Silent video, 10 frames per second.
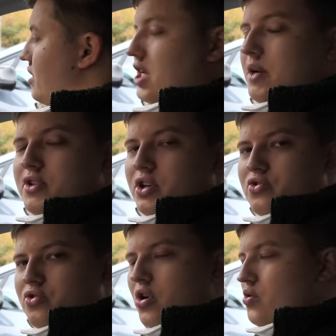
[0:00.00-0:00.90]
In terms of
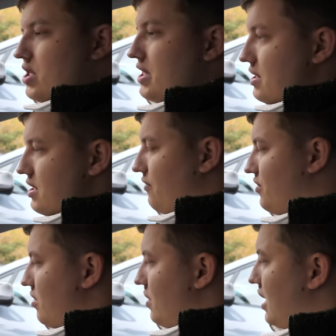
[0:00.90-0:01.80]
controls and stuff
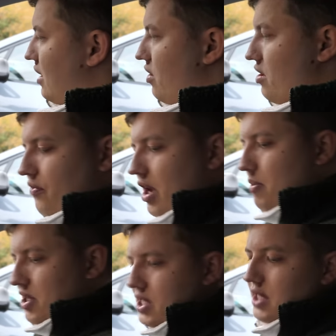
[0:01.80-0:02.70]
to do in here though, you can very
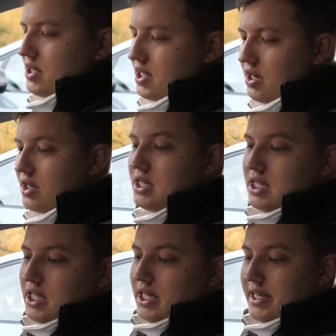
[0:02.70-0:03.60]
much tell this car
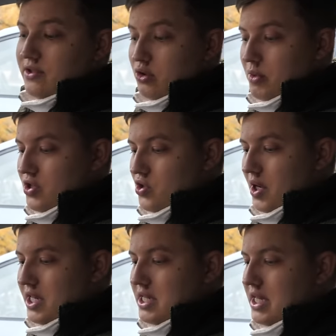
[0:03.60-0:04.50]
is almost
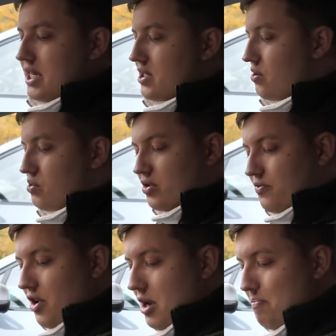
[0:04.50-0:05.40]
20 years old. Got some very